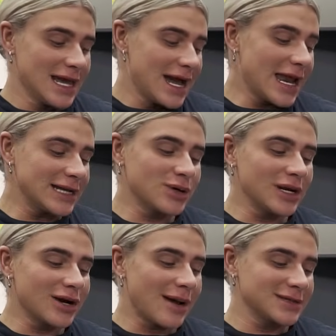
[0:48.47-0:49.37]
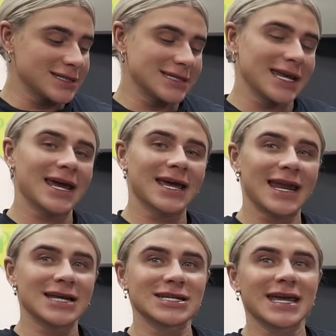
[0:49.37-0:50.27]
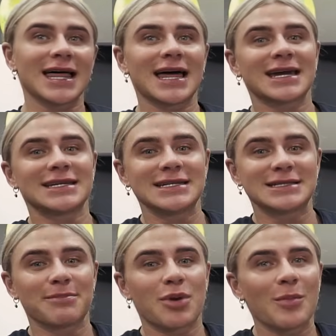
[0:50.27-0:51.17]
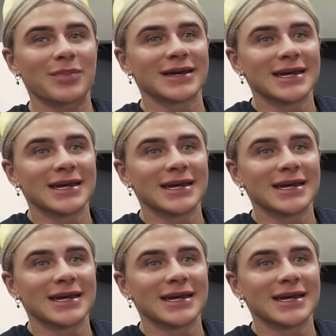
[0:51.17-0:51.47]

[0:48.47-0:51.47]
I like 20 grams because then I can actually get like a decent pump,